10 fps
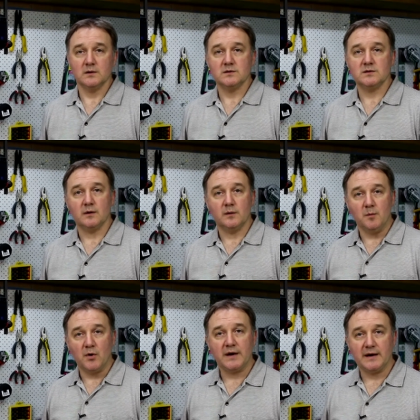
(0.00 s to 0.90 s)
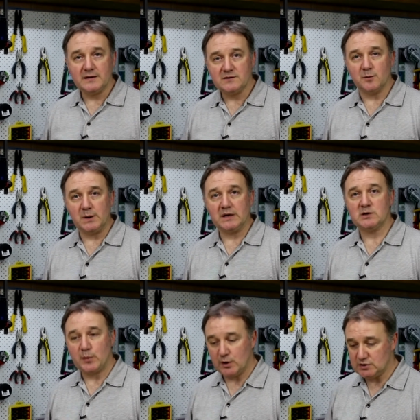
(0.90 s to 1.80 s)
So in my case for my next
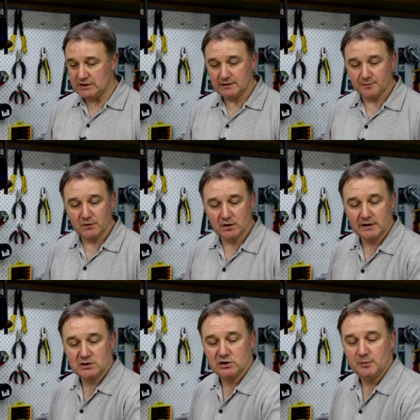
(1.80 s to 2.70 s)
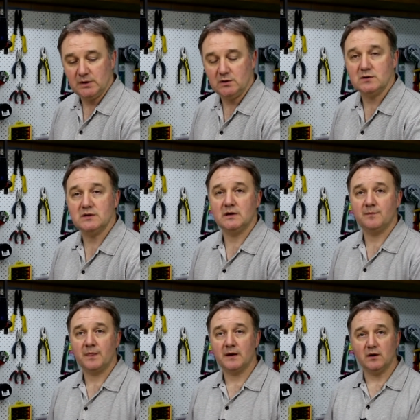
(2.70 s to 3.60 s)
project I'll actually be
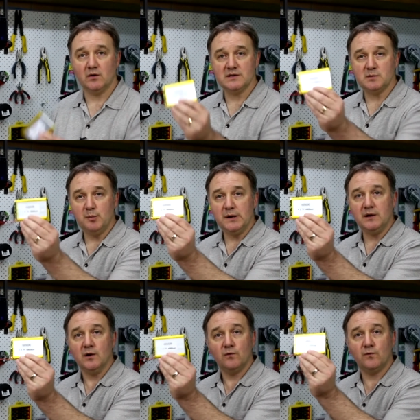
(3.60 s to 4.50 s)
using a nice big